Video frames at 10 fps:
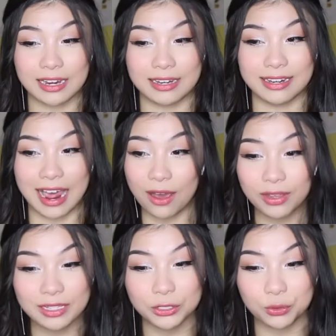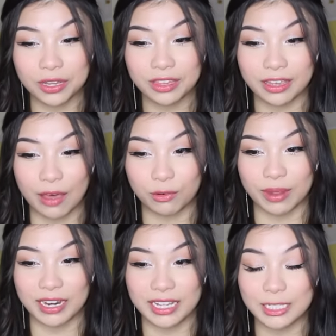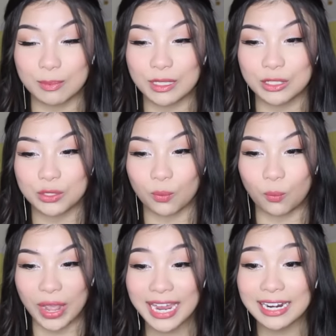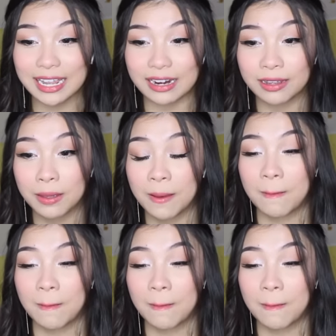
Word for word: And now he's joined the government. He's been swayed